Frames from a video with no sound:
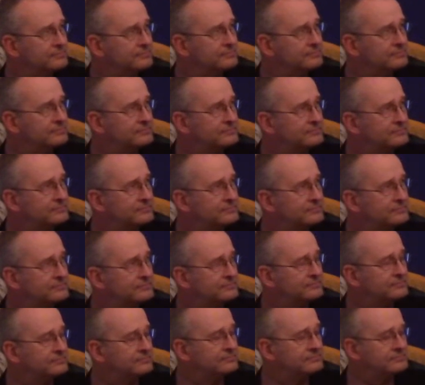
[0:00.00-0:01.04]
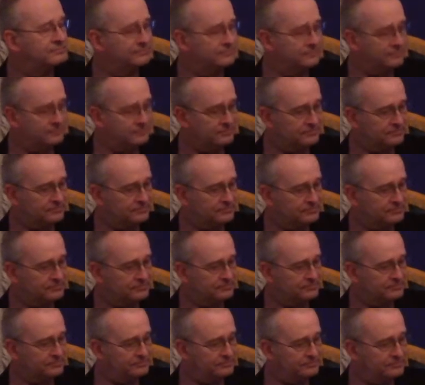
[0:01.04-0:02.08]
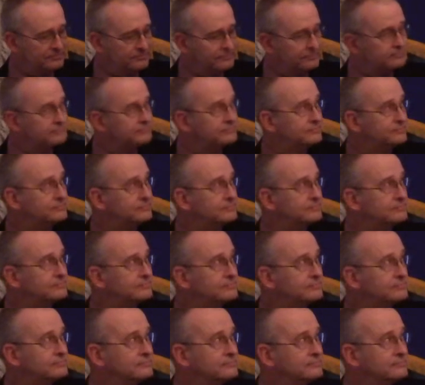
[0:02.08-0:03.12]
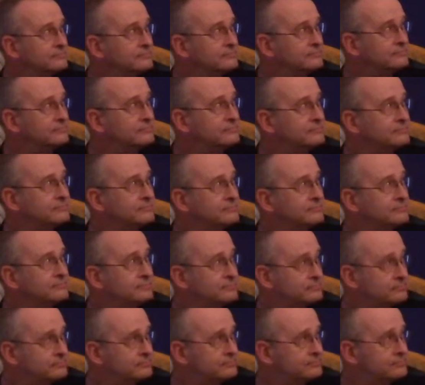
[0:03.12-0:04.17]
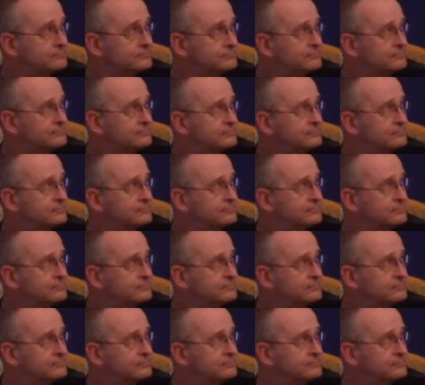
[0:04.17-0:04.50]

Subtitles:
(silent)